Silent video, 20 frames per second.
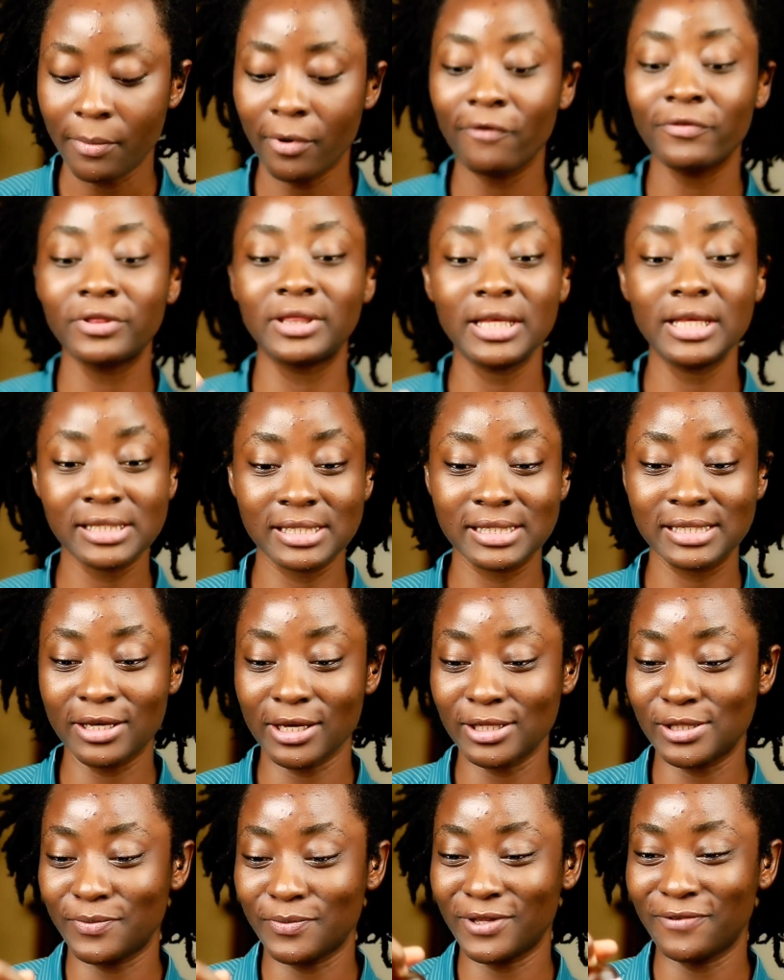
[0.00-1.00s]
But this is
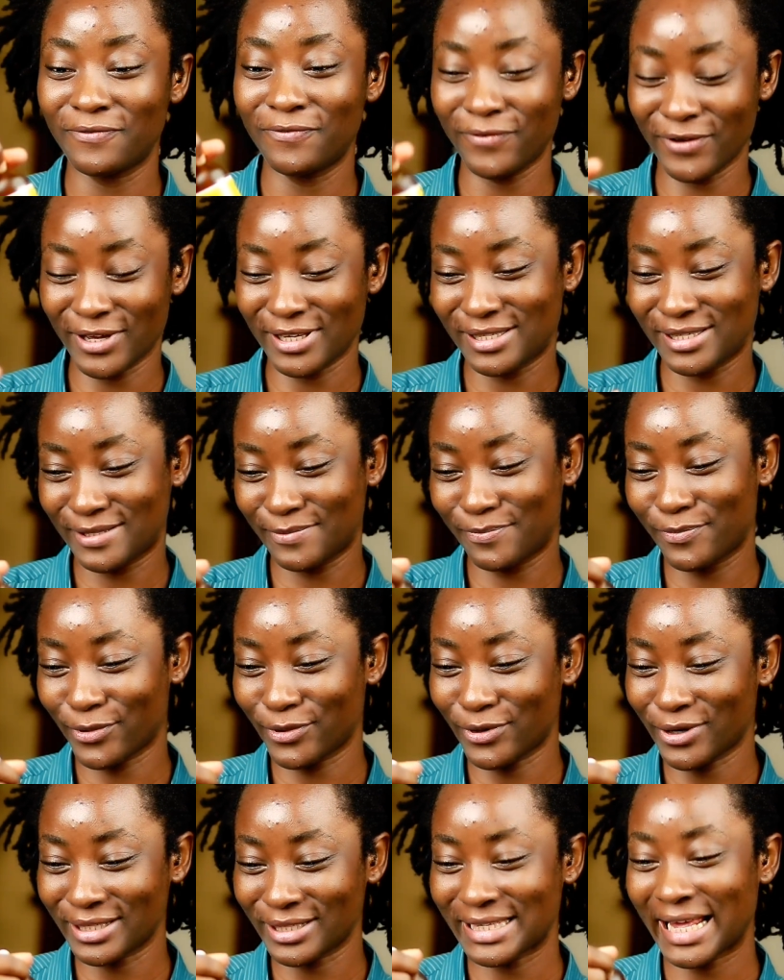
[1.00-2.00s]
going to be the first
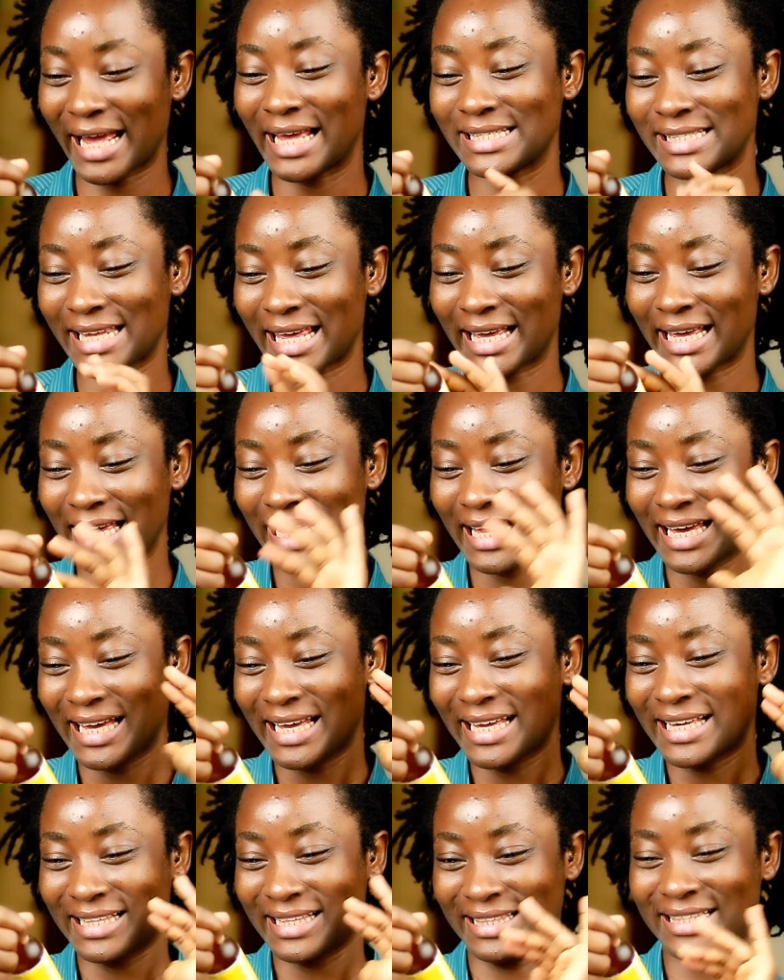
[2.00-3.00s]
product that is like,
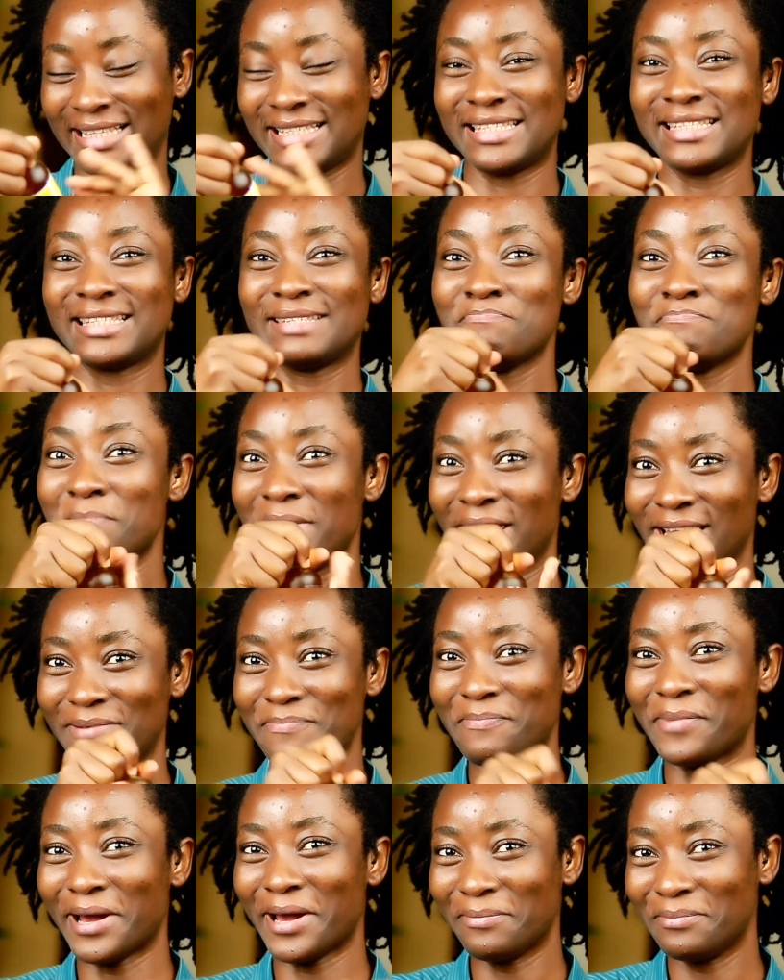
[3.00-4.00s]
this is
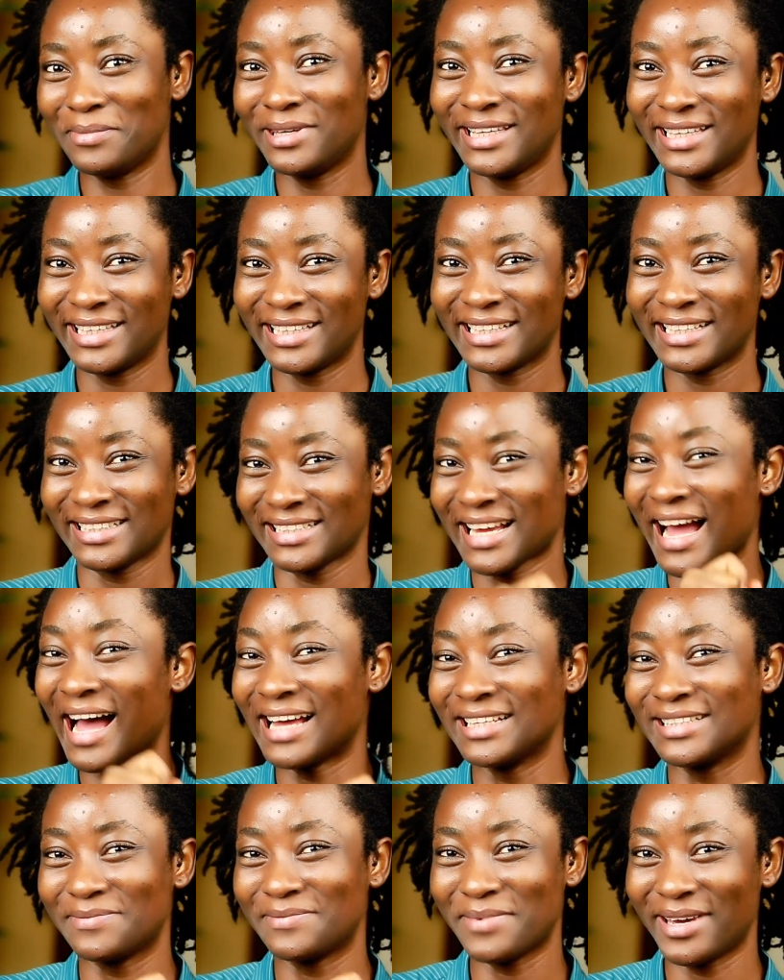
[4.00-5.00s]
made by me,
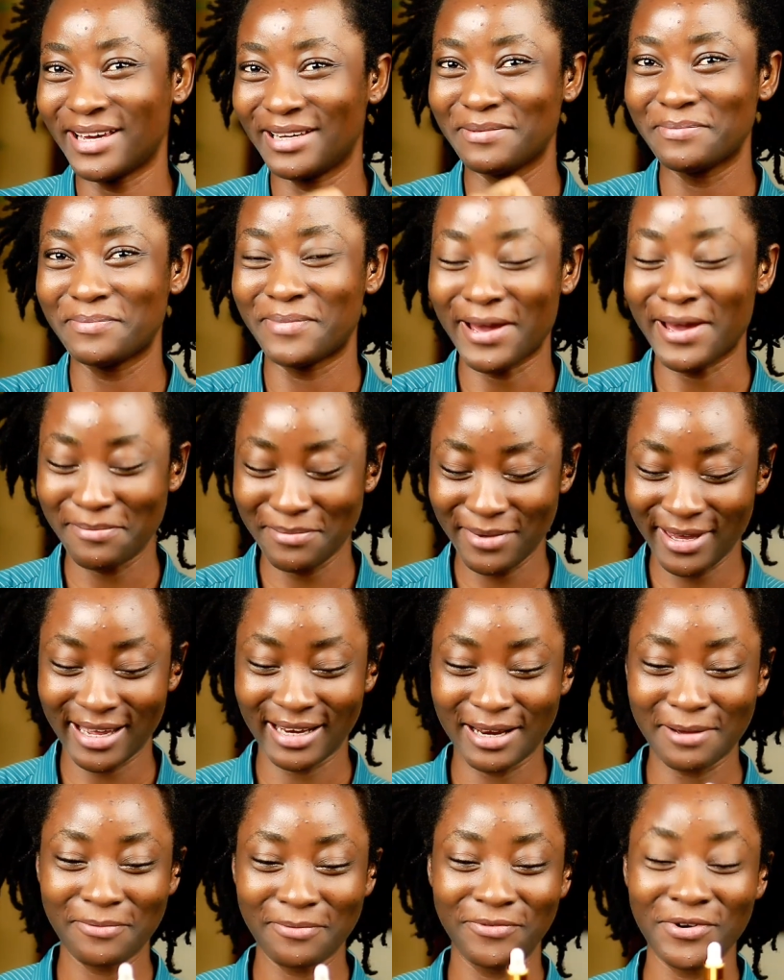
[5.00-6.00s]
handmade by me,
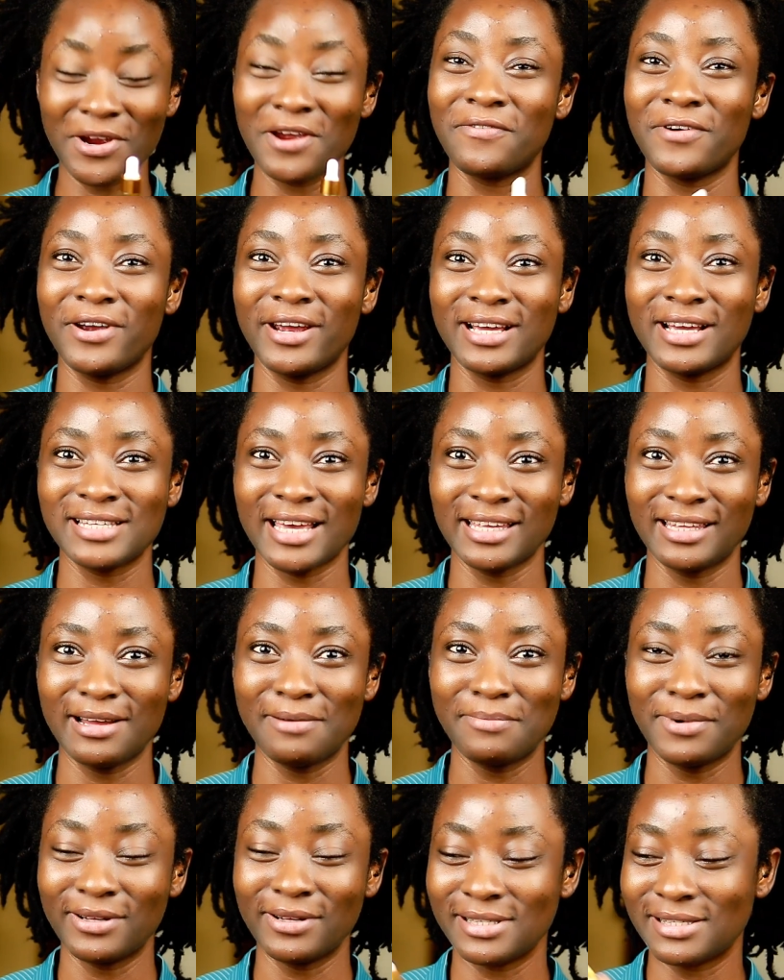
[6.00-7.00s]
and I'm very, very excited
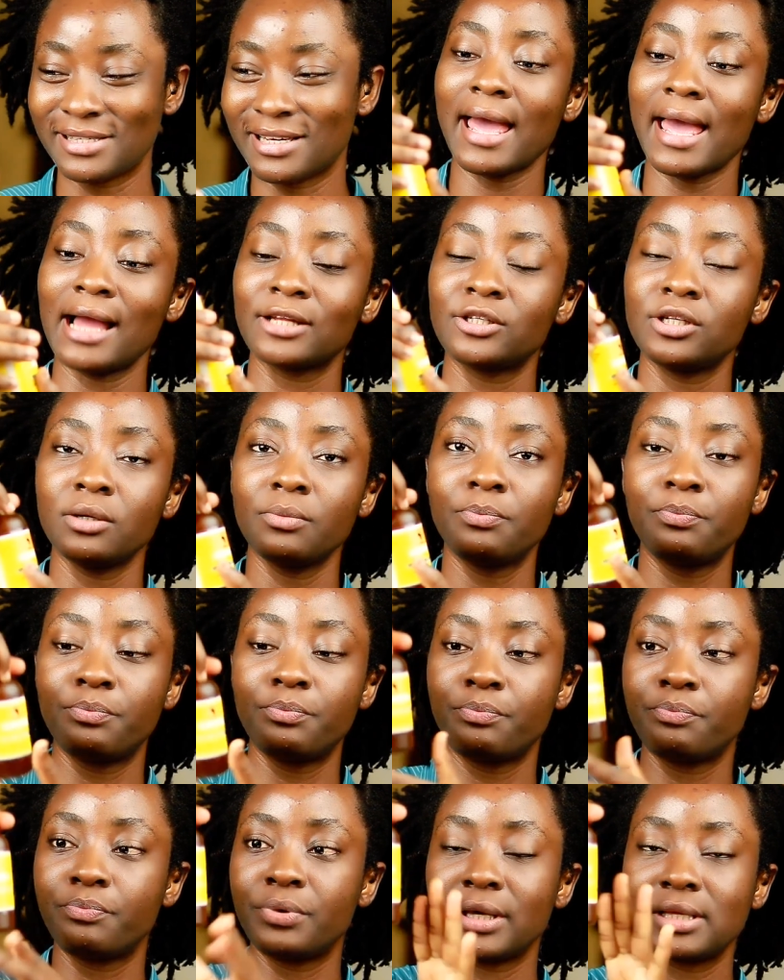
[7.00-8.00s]
about this. I actually
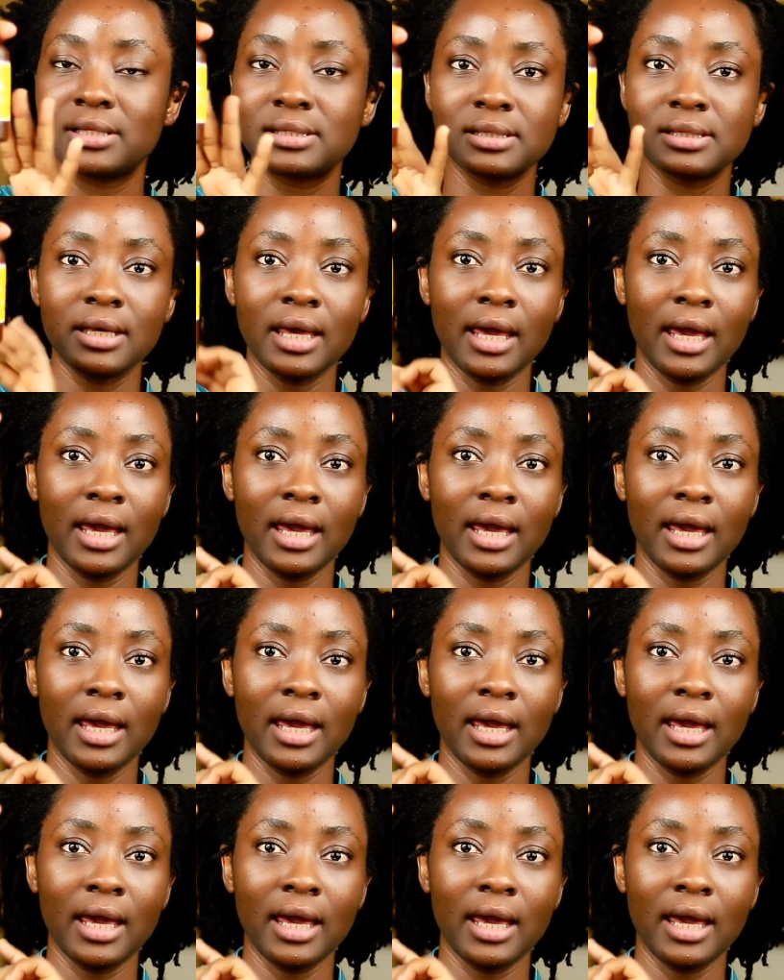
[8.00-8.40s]
picked